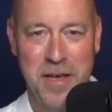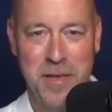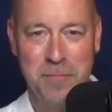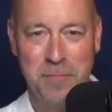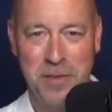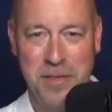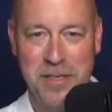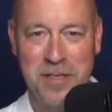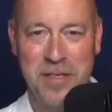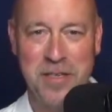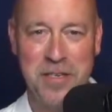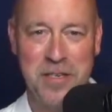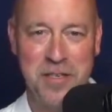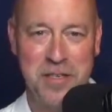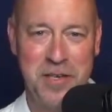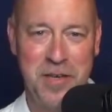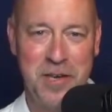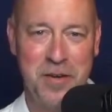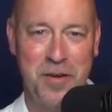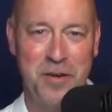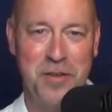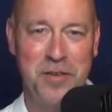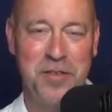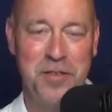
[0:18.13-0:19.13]
please
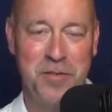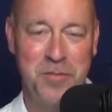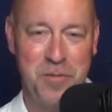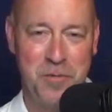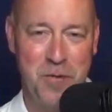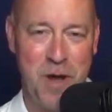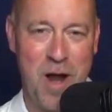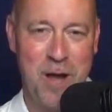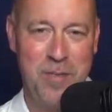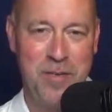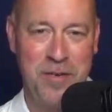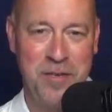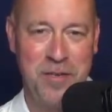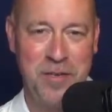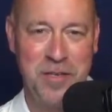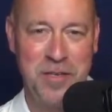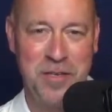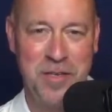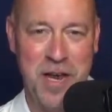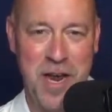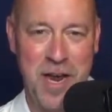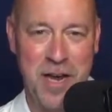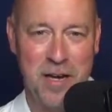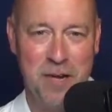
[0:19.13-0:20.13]
consider subscribing to the
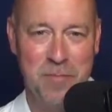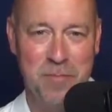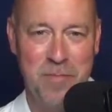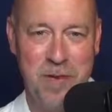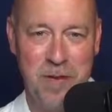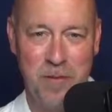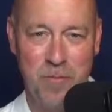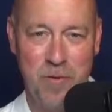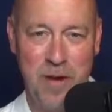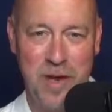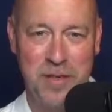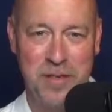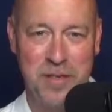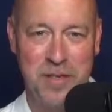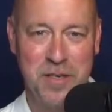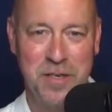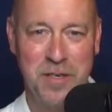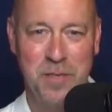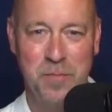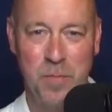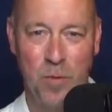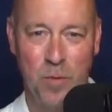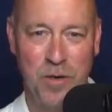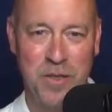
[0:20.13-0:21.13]
channel Midwest
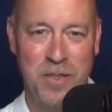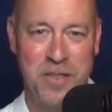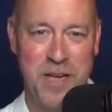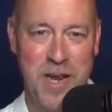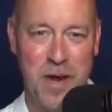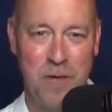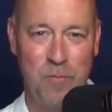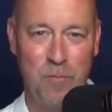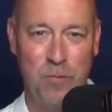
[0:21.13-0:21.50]
Sports Net,